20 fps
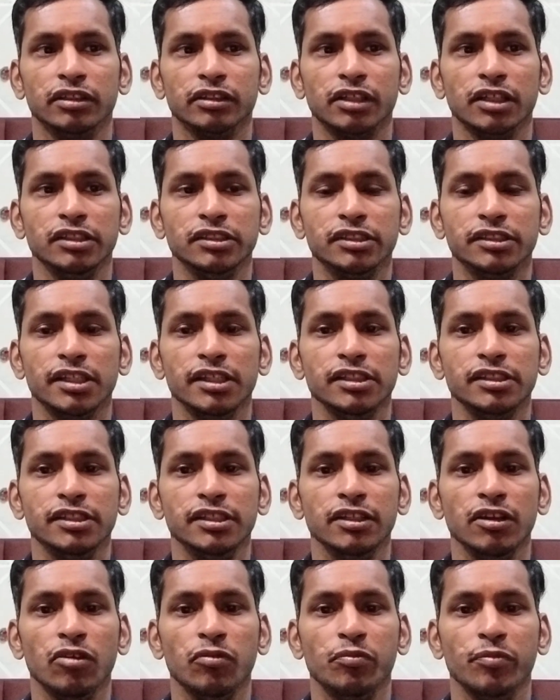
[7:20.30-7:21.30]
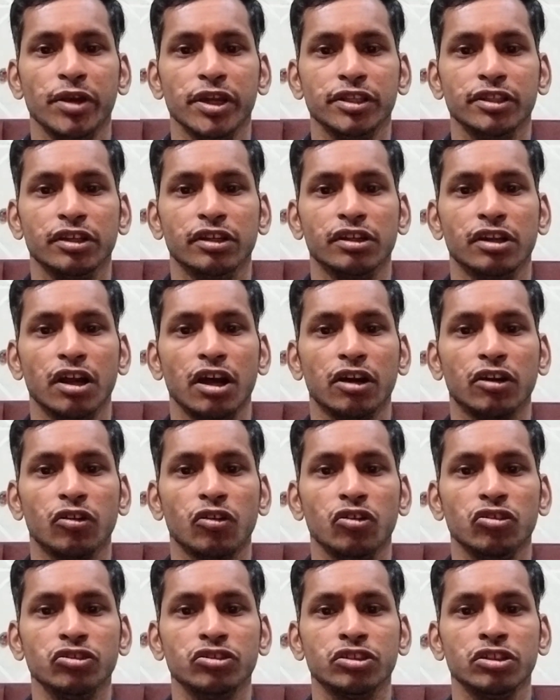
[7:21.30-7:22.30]
consistency of measure
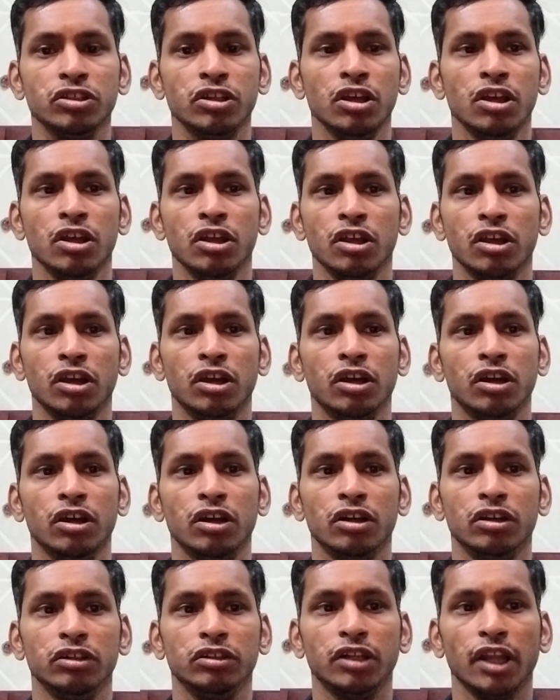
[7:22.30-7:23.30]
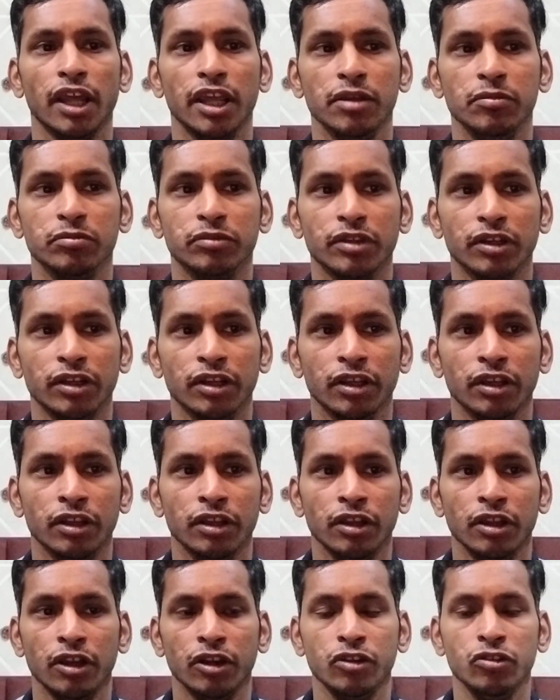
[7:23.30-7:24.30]
across times to